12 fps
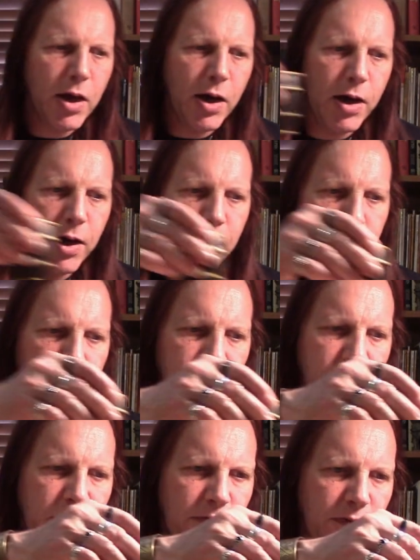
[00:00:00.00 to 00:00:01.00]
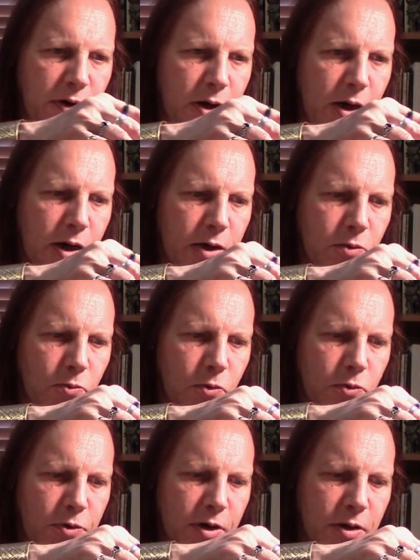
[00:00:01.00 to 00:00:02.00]
Let's see if a little
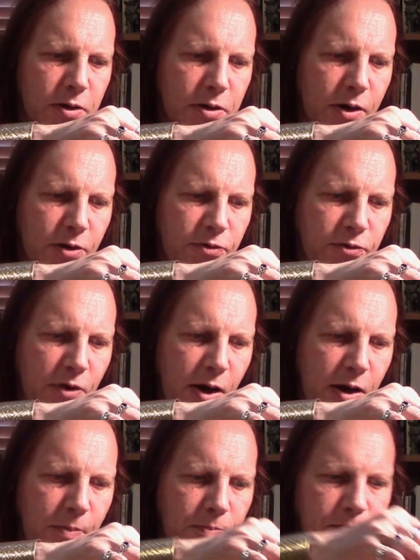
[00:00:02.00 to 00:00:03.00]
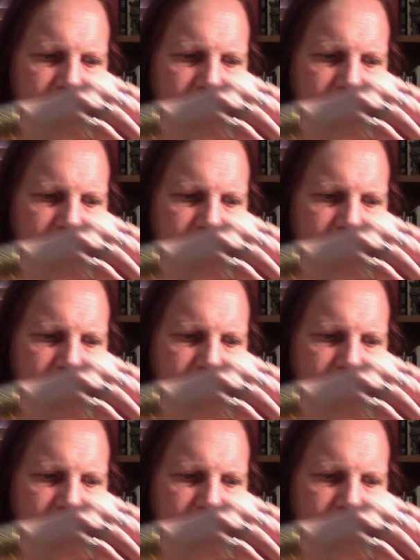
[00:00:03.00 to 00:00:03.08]
water does a